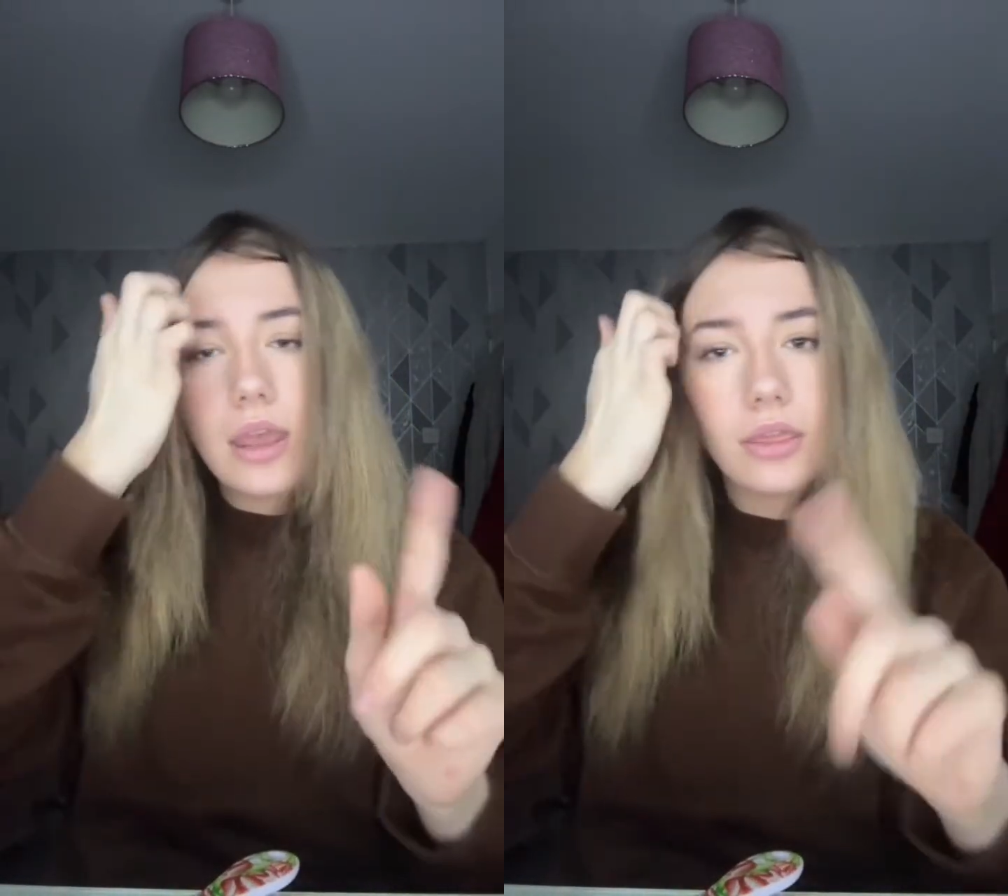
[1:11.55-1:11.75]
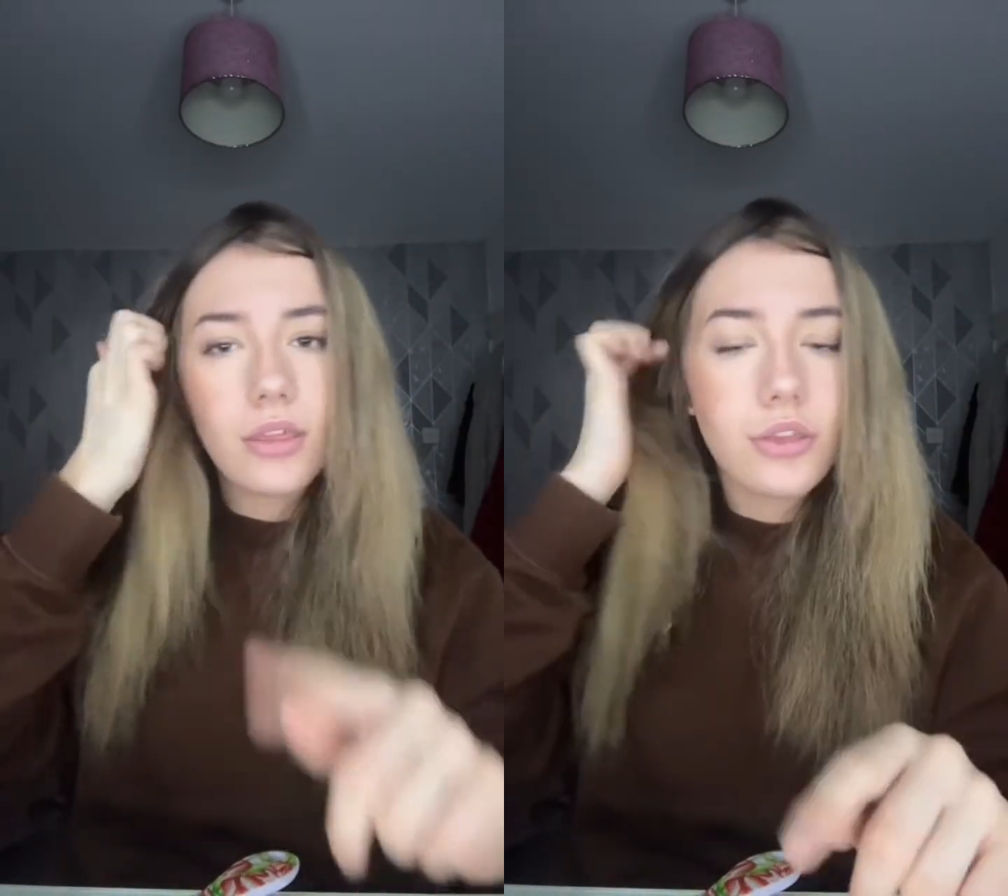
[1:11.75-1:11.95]

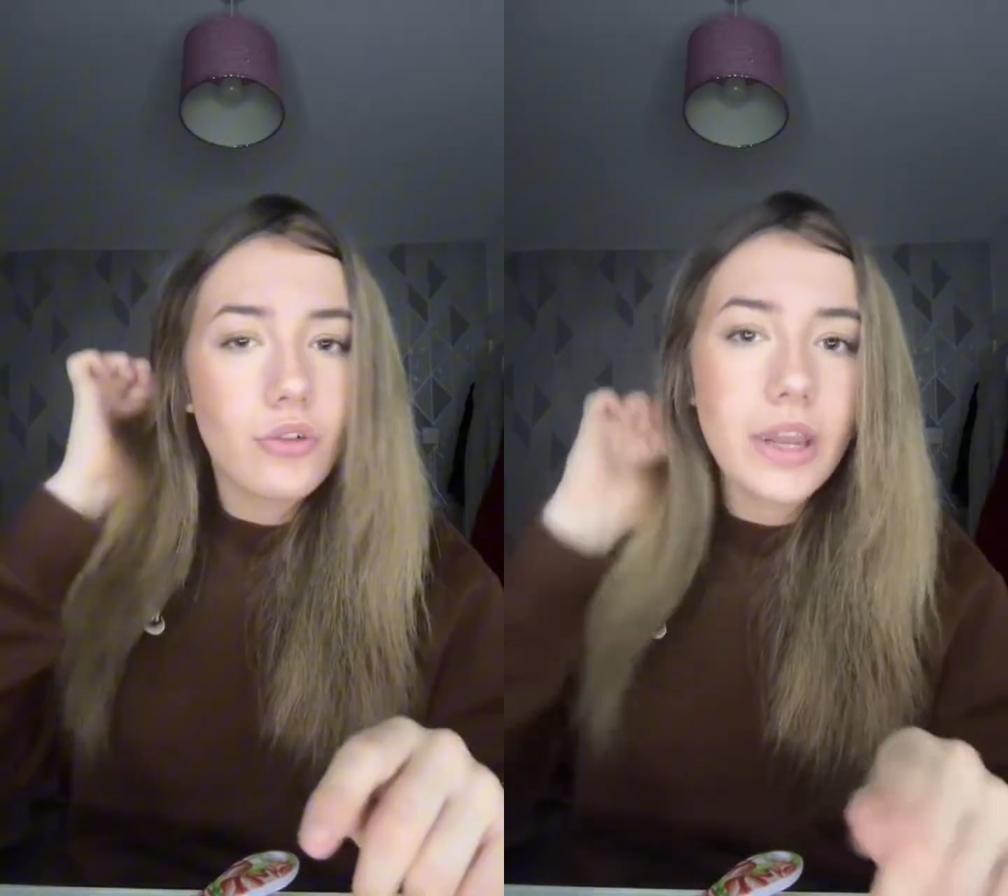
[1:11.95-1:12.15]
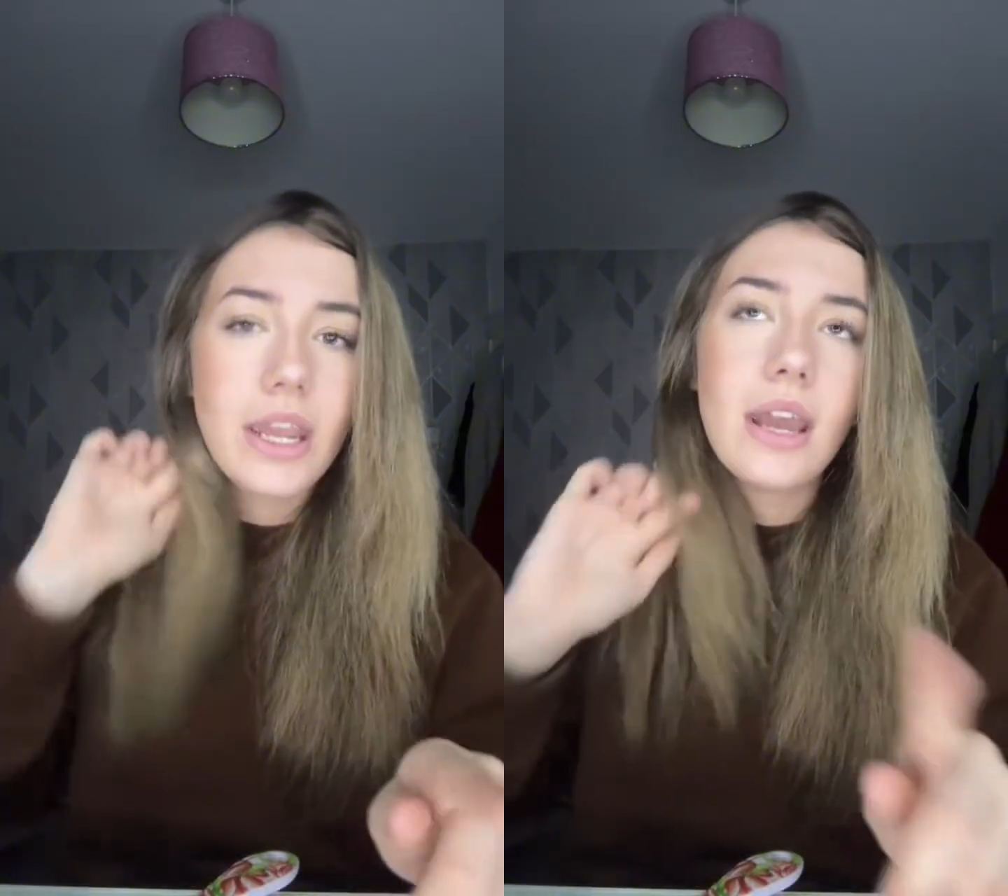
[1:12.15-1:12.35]
the
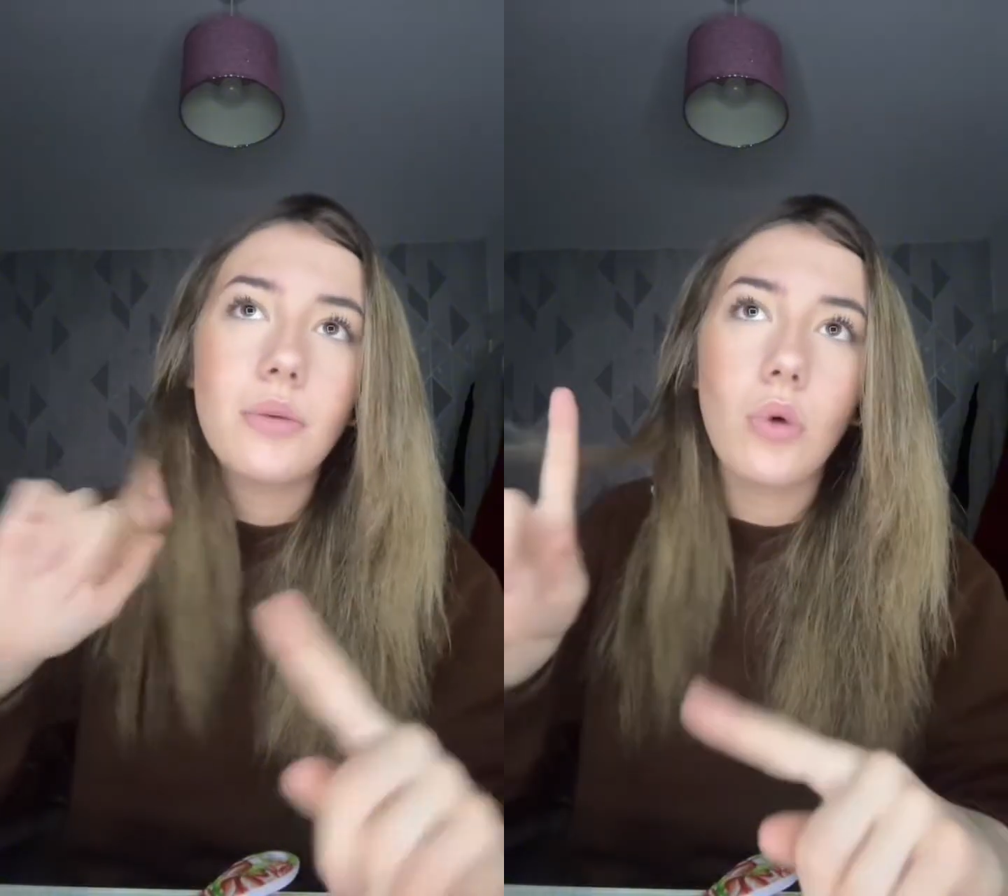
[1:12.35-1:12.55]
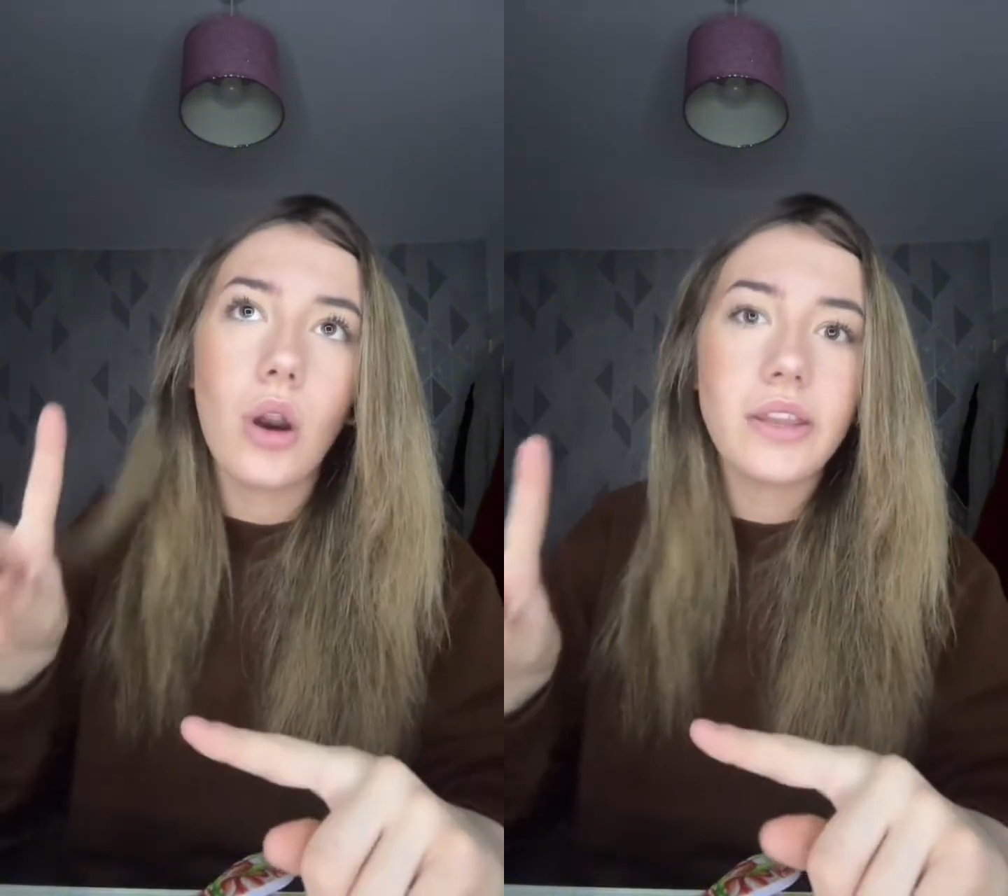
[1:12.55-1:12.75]
3
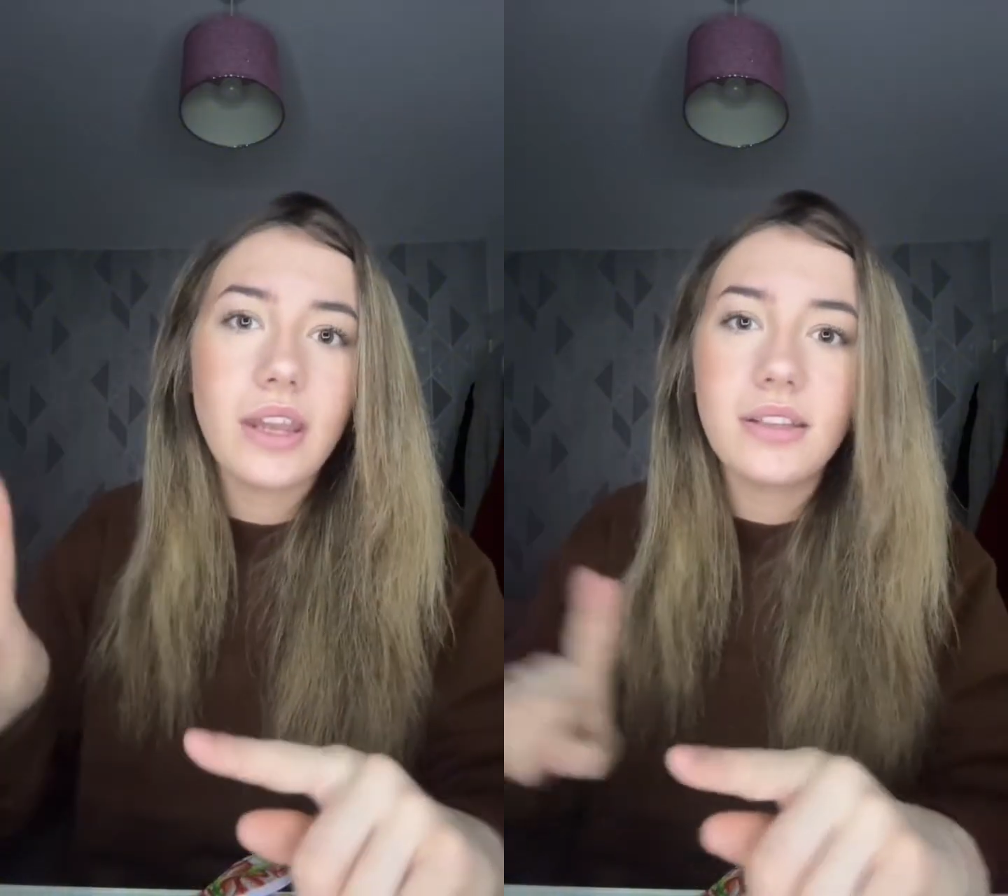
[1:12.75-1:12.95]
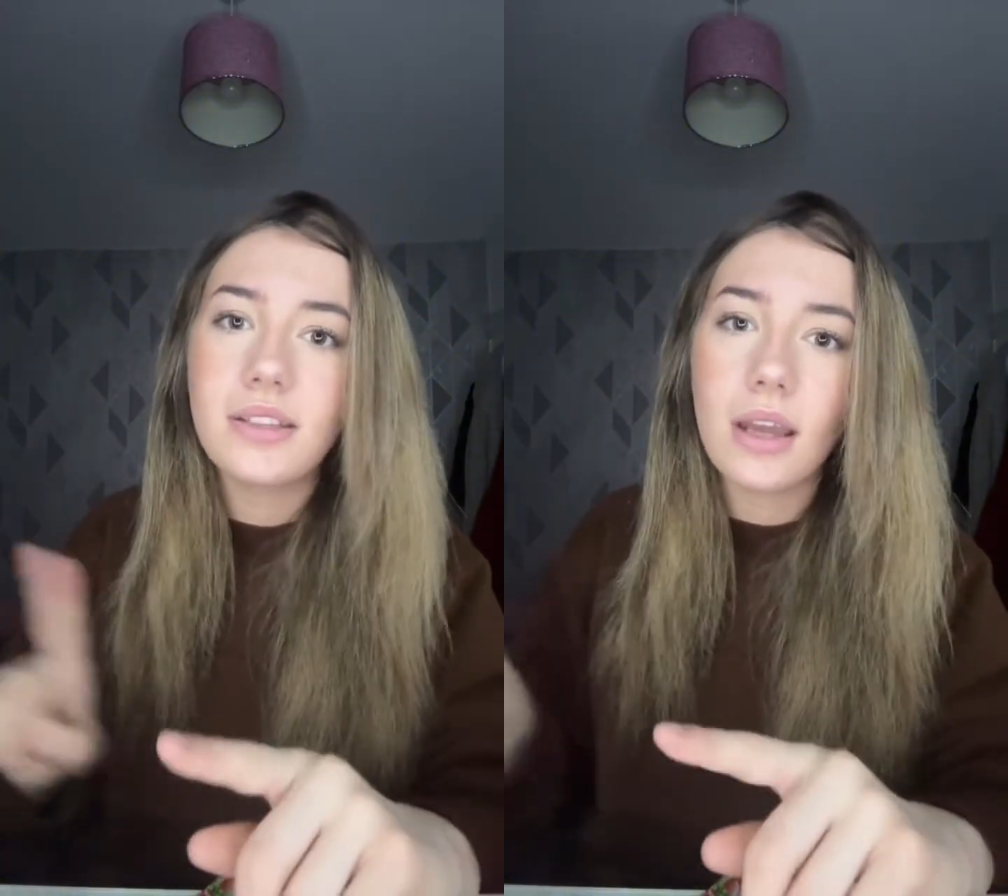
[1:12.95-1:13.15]
what I
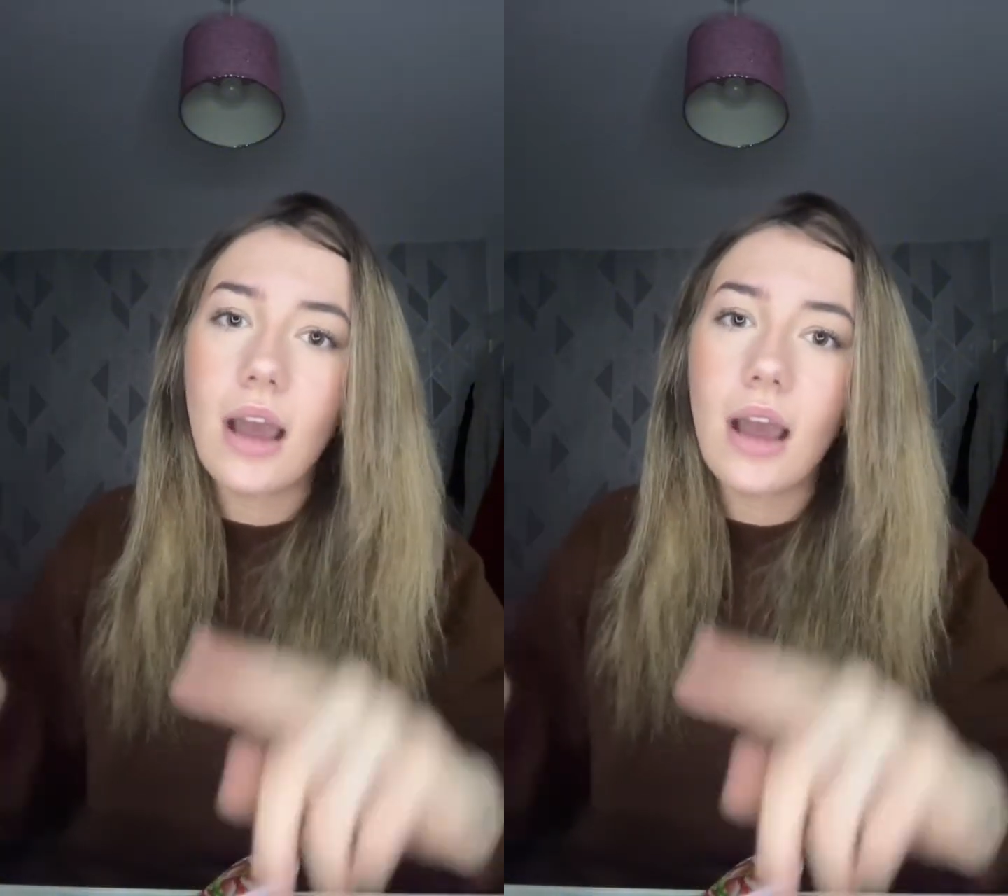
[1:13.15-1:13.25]
did